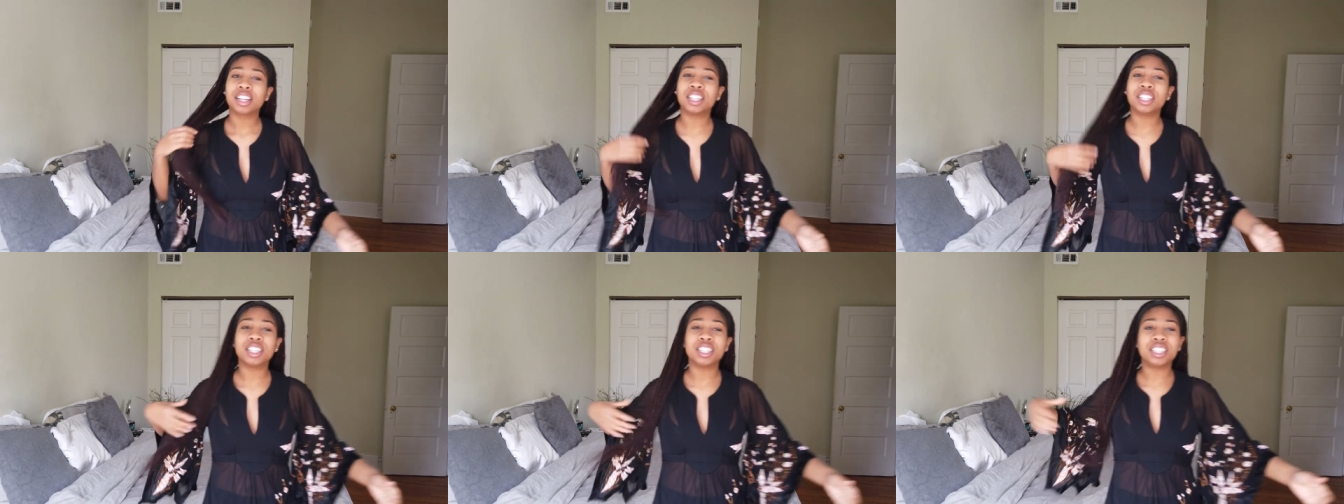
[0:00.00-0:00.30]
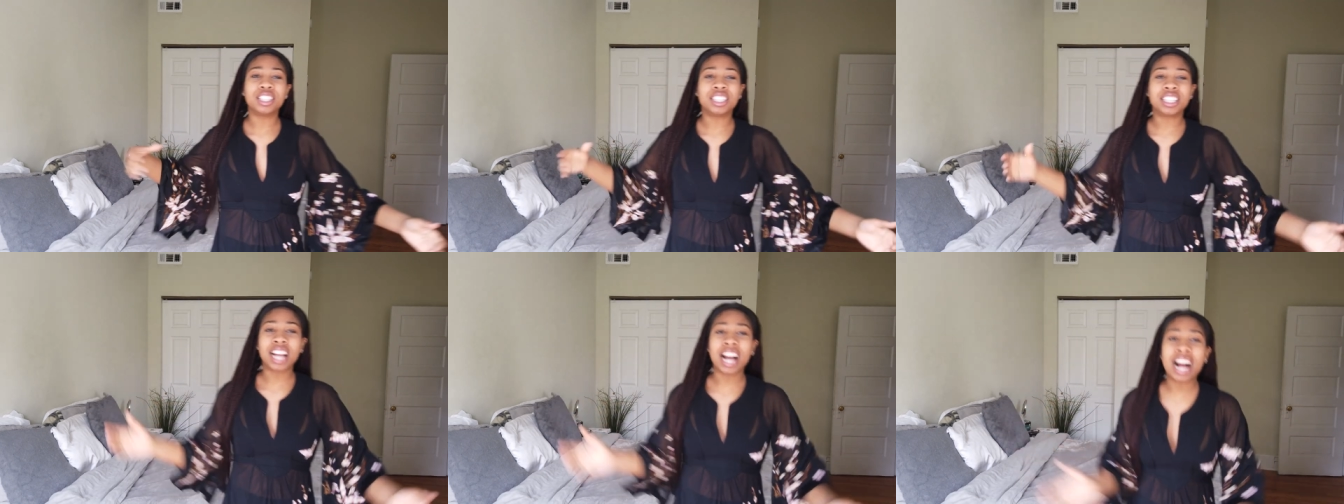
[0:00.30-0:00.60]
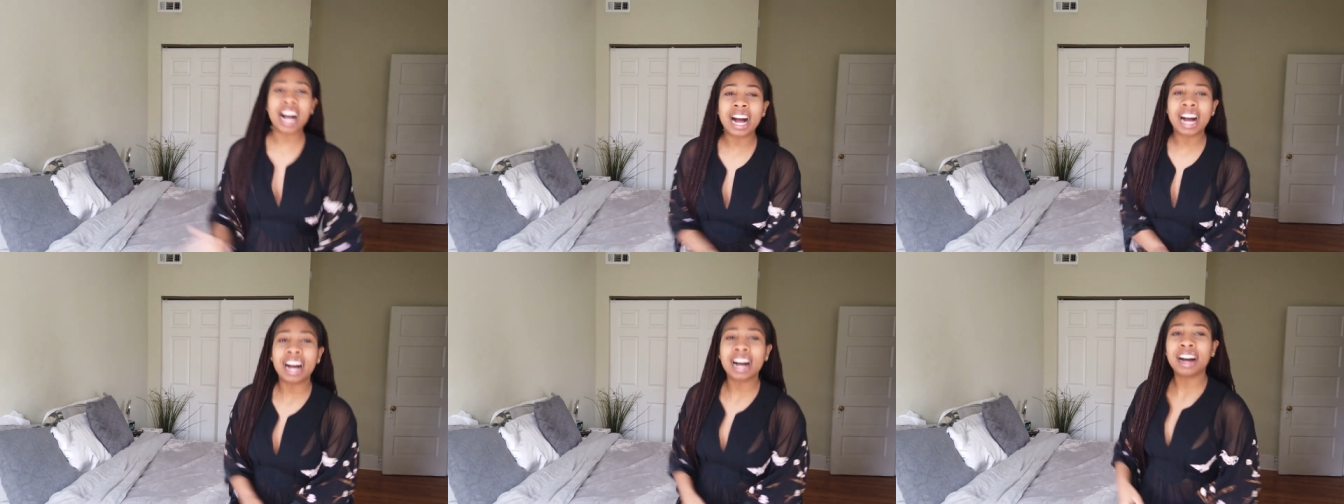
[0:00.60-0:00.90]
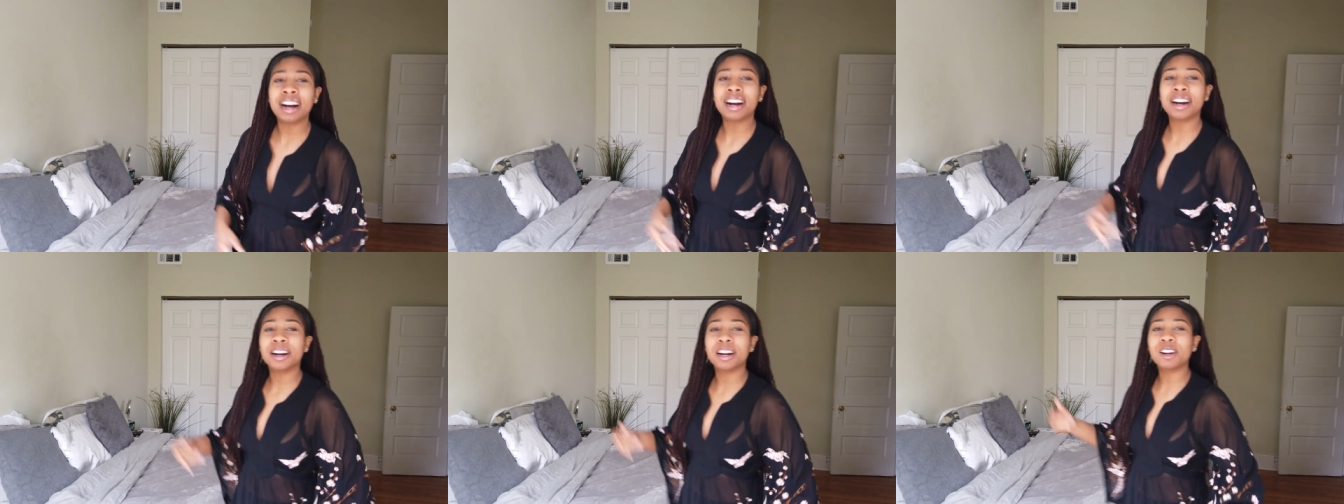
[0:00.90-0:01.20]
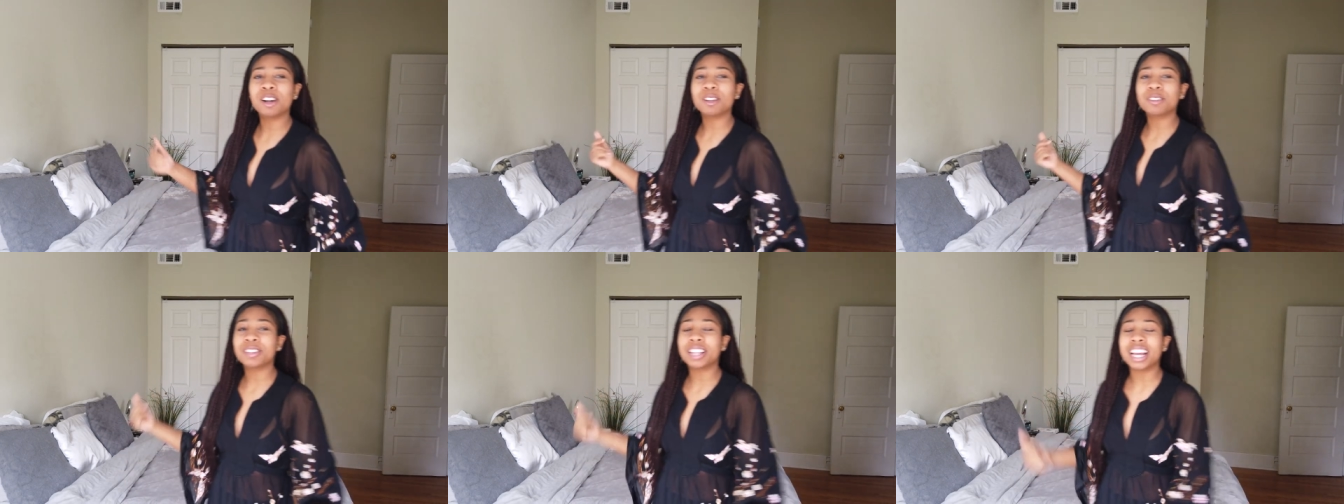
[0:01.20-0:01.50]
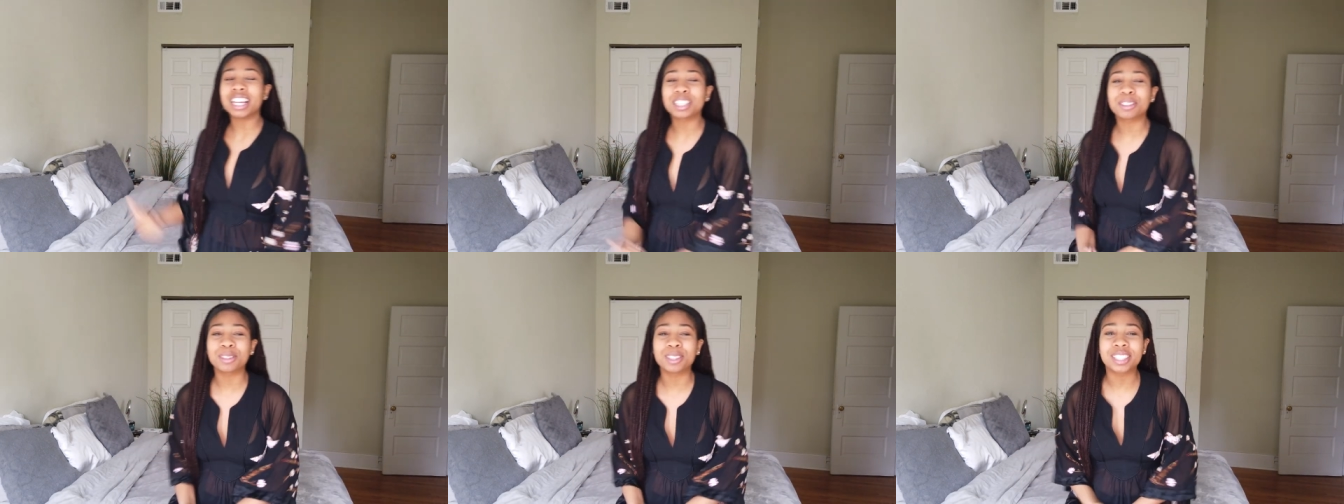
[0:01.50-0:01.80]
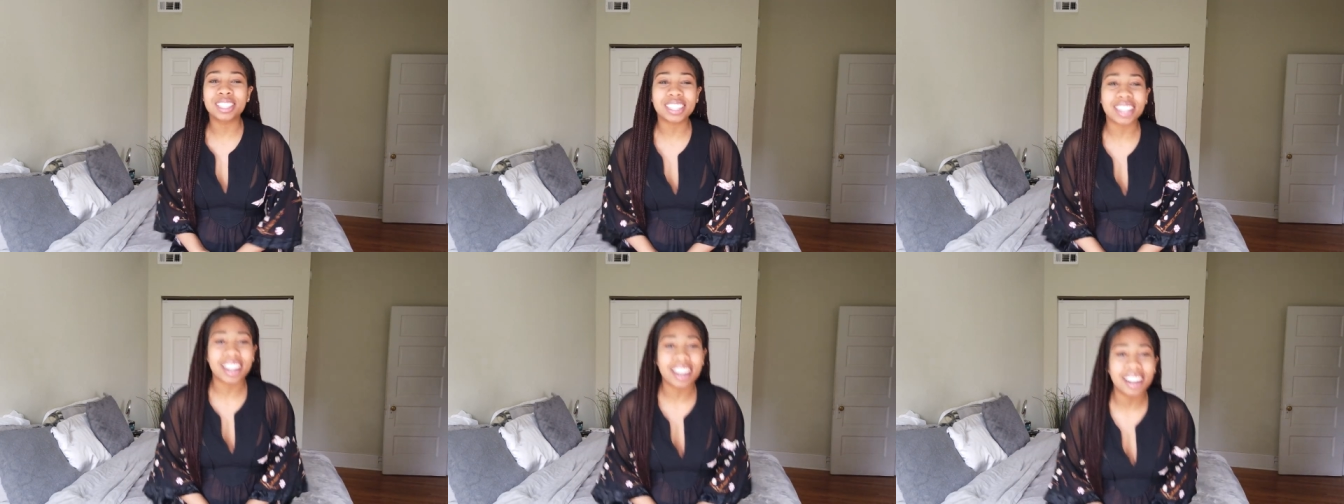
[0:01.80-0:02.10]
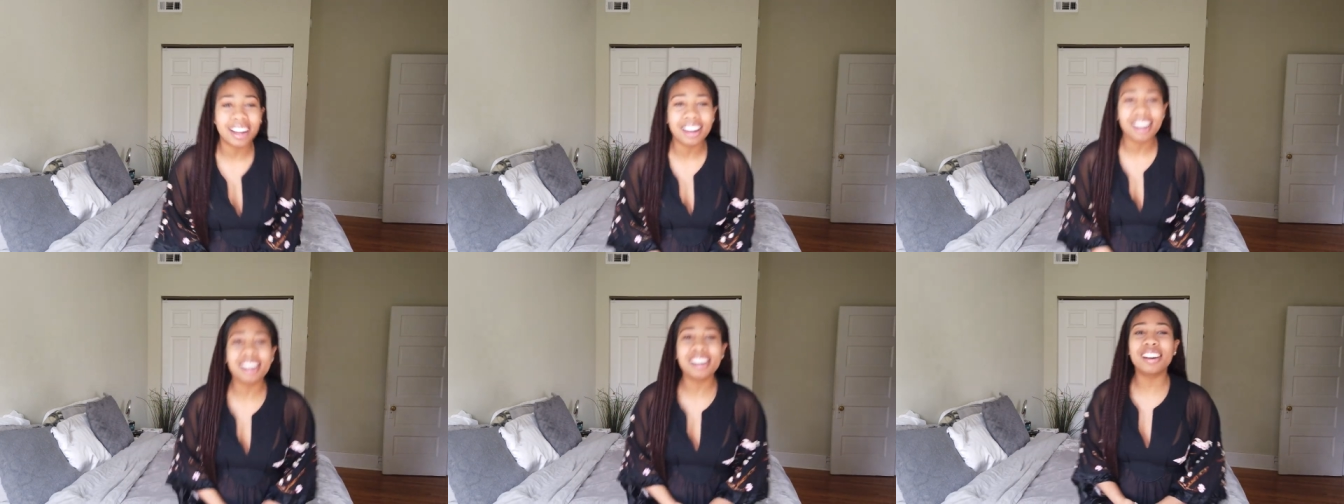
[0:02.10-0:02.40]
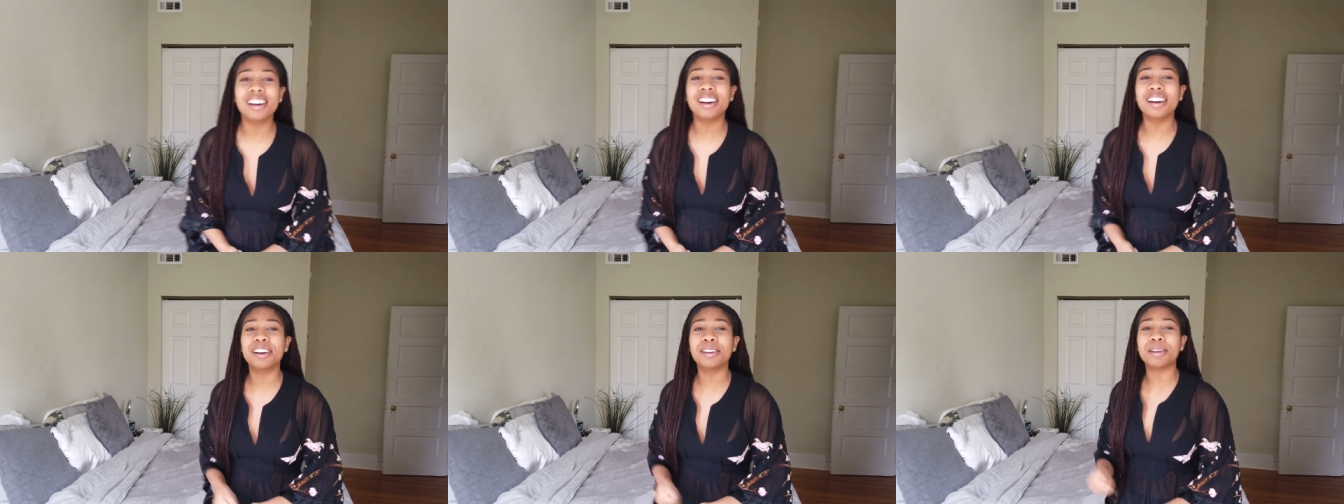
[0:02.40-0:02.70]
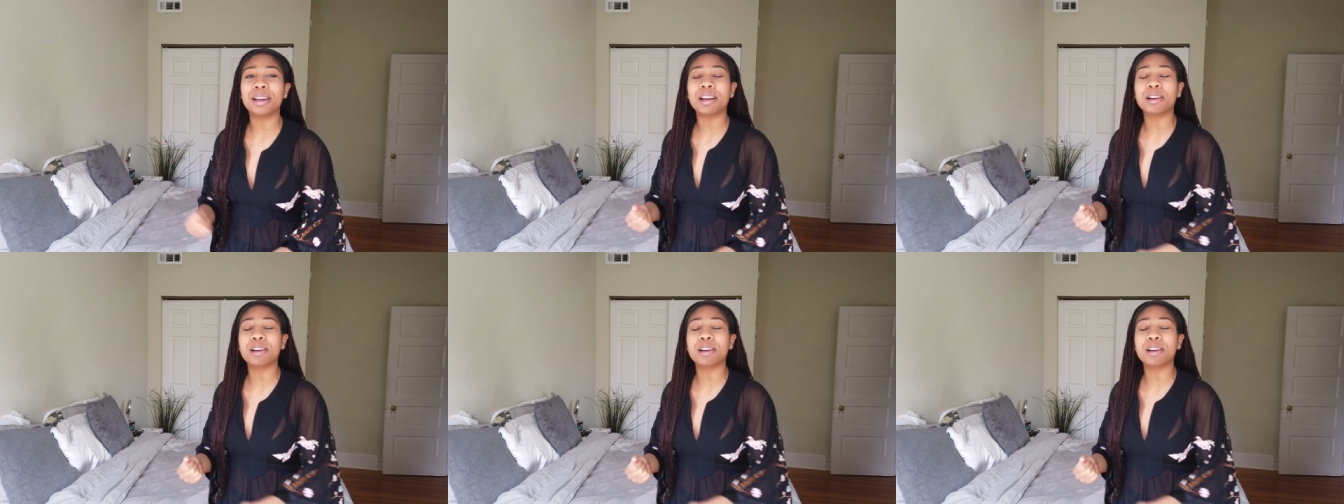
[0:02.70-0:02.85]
good job. That's what's up.